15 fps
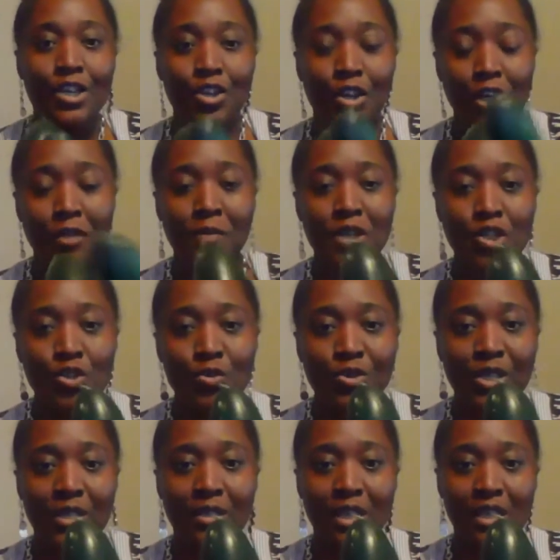You're going to be
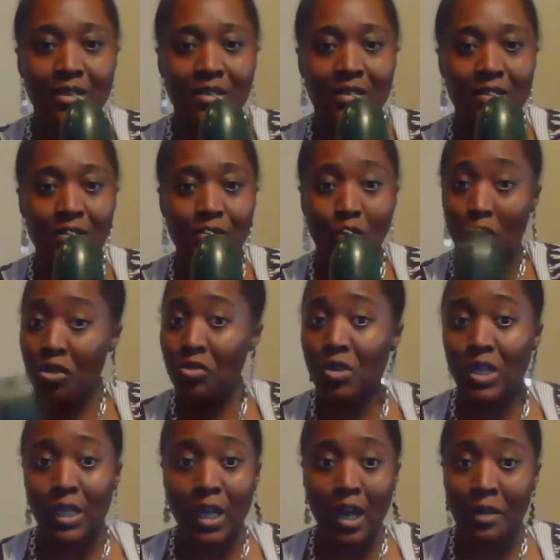juicing these, or you
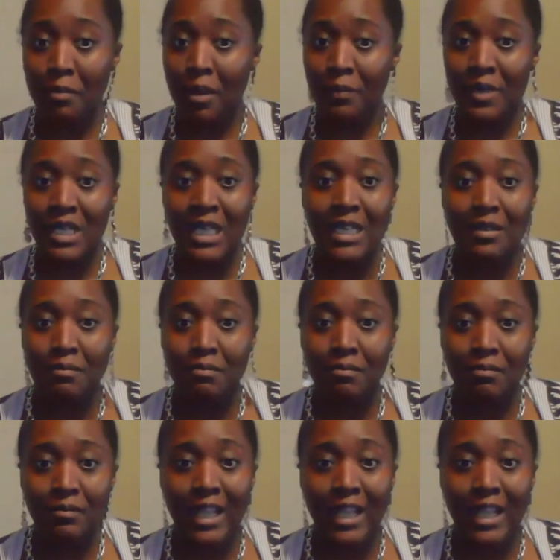can cut them up and eat them.